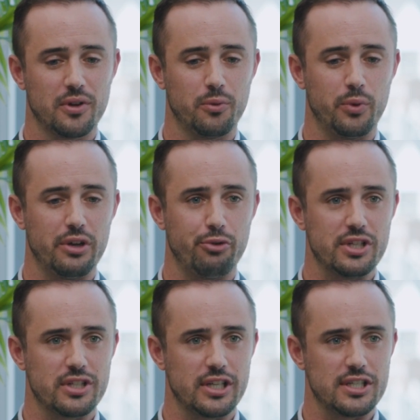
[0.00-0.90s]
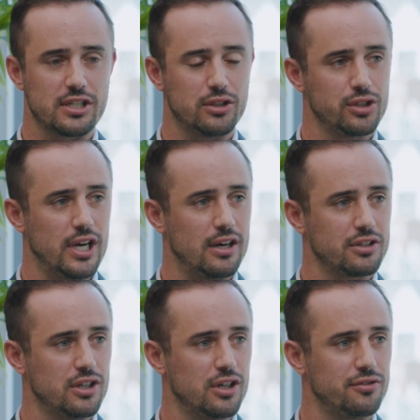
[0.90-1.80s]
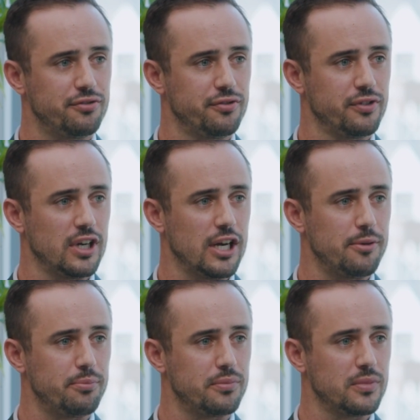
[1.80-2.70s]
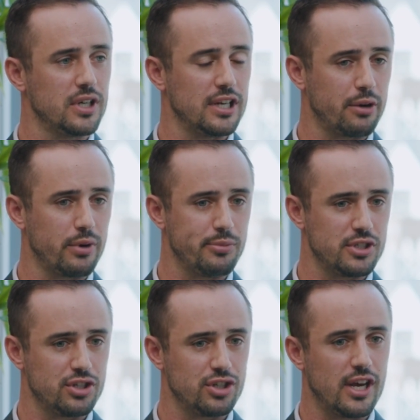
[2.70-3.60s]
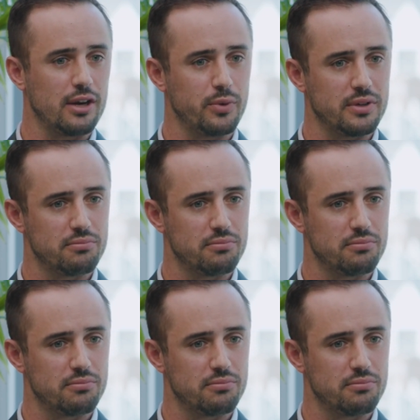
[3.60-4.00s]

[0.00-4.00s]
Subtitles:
We recently sold out of an equity position, and